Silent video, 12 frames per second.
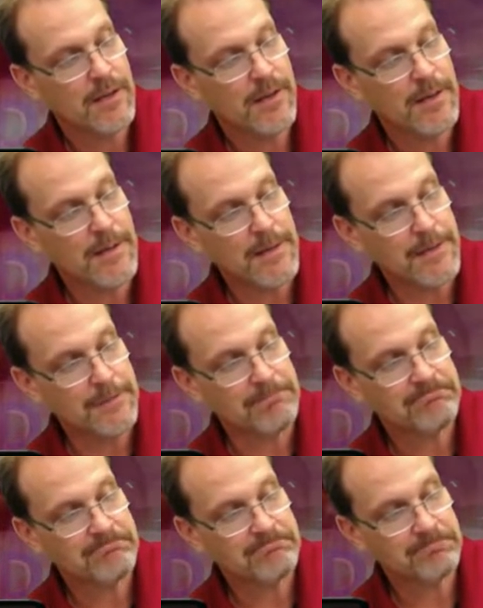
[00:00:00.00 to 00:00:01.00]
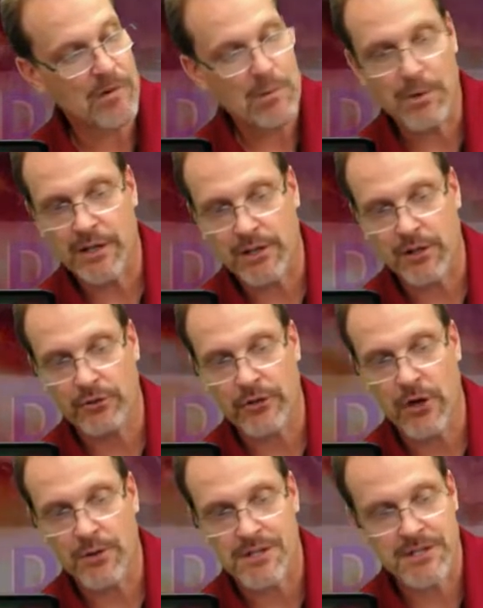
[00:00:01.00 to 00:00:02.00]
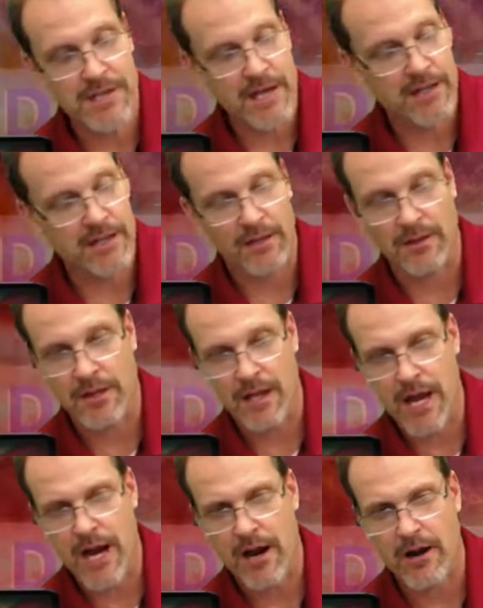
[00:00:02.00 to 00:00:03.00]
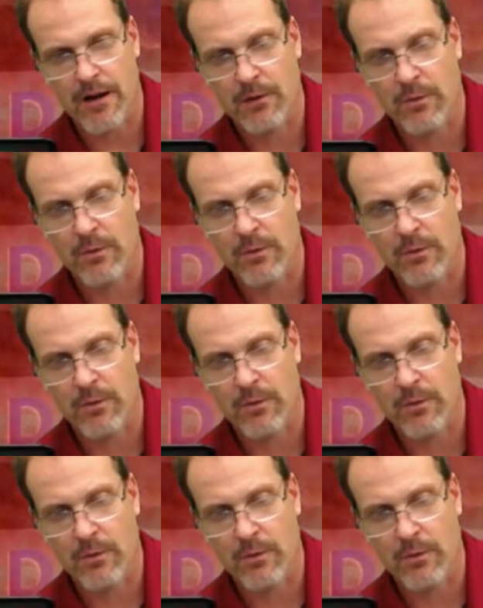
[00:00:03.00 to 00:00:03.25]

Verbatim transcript: um, but you'll notice that in the air,